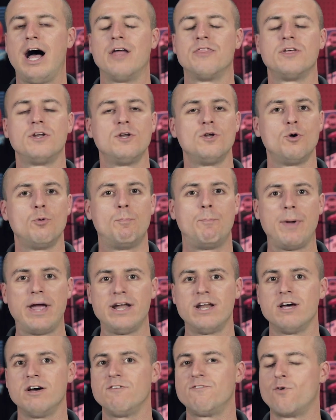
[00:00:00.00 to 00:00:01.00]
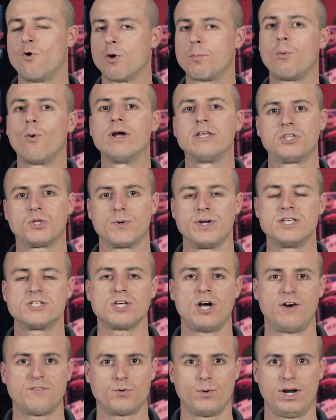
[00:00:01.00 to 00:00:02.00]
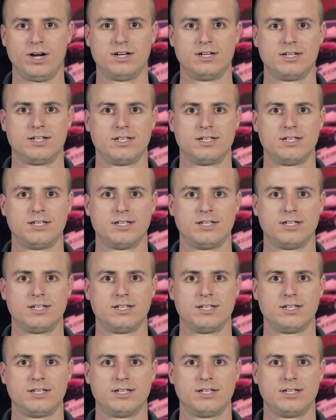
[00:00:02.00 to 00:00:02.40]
on the new beta four point three software.